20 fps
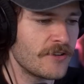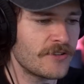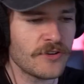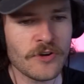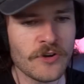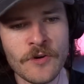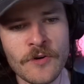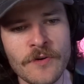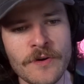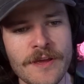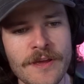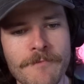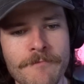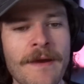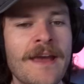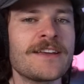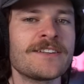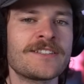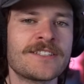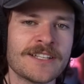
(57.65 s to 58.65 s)
The
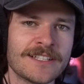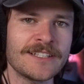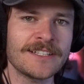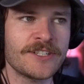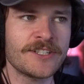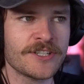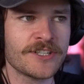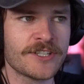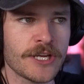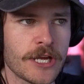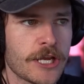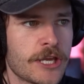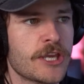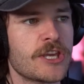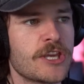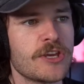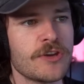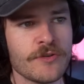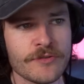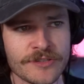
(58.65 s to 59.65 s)
dude basically just
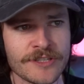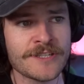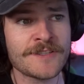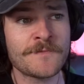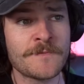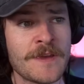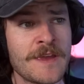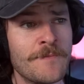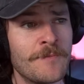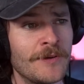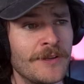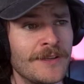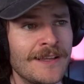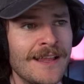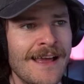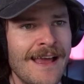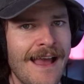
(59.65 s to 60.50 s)
accuses people